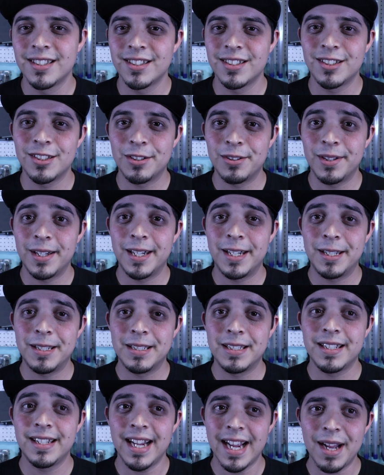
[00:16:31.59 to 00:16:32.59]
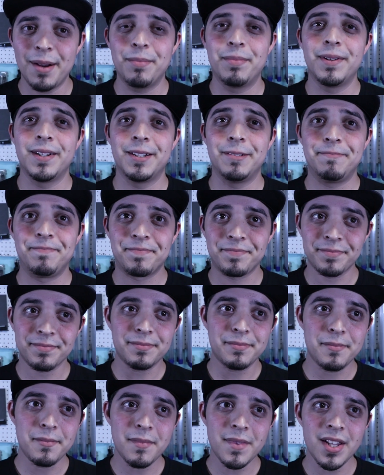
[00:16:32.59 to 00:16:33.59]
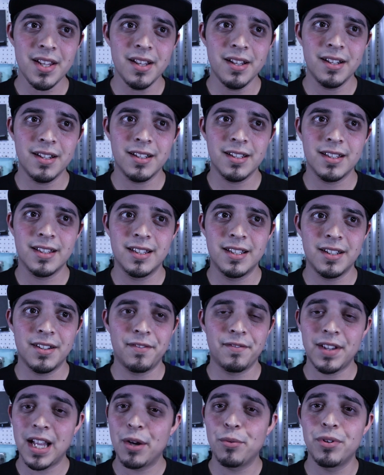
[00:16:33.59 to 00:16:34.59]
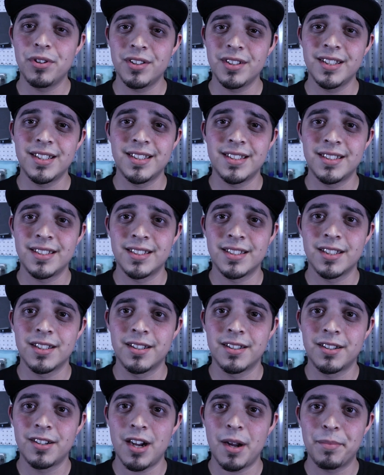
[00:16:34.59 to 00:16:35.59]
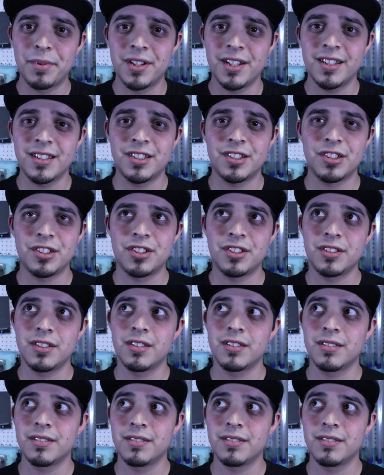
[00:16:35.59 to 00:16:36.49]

So, yeah, but the flywheel is comp clutch.